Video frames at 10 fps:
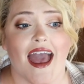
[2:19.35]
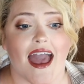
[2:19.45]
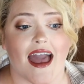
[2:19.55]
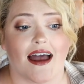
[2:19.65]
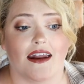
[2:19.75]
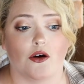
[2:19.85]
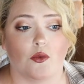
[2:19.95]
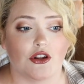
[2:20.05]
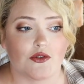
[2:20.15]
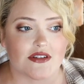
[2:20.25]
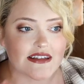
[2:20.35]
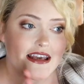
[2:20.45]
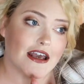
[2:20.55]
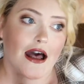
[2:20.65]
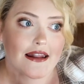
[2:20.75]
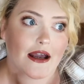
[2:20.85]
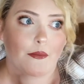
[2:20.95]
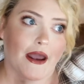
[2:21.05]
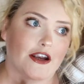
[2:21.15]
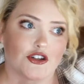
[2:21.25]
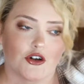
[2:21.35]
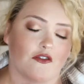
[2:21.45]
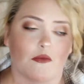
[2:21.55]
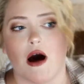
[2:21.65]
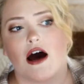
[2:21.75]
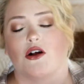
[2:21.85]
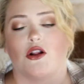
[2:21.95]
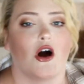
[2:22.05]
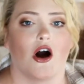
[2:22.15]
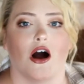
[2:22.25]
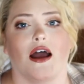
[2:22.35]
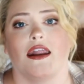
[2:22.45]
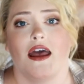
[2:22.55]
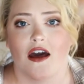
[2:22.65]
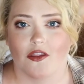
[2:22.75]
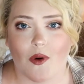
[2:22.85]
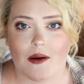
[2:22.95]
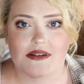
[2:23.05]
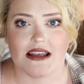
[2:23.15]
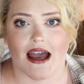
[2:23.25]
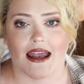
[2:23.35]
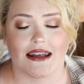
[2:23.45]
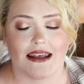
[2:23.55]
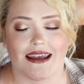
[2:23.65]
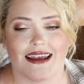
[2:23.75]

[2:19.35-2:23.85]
And when you see like a picture of a model on the website,